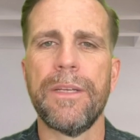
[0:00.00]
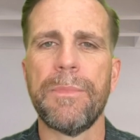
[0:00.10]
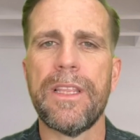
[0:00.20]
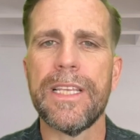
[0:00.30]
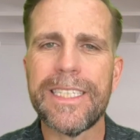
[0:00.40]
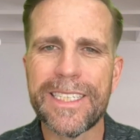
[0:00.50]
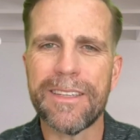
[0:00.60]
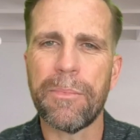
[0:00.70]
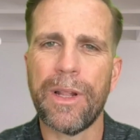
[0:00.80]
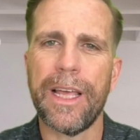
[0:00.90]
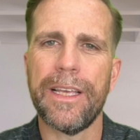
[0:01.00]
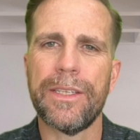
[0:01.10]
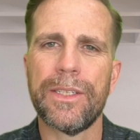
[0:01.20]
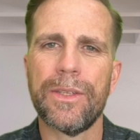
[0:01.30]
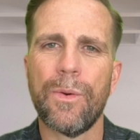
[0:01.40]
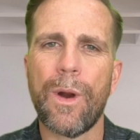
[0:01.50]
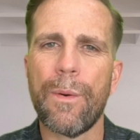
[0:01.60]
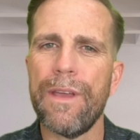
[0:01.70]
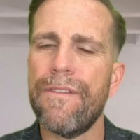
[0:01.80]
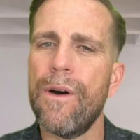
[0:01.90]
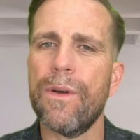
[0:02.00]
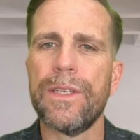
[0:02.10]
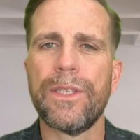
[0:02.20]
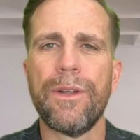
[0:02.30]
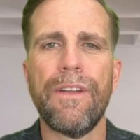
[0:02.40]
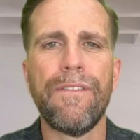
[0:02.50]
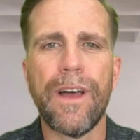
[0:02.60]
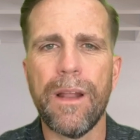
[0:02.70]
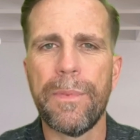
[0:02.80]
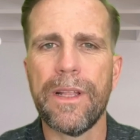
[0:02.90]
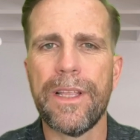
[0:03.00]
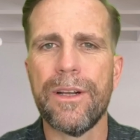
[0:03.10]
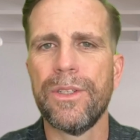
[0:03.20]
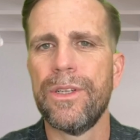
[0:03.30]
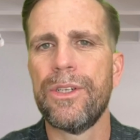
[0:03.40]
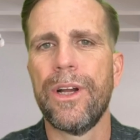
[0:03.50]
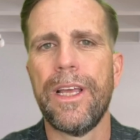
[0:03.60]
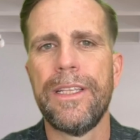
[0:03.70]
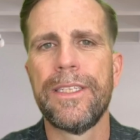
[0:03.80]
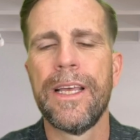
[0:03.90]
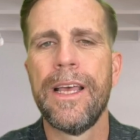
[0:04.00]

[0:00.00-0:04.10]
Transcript: This is a place where we focus on developing leaders in the trades,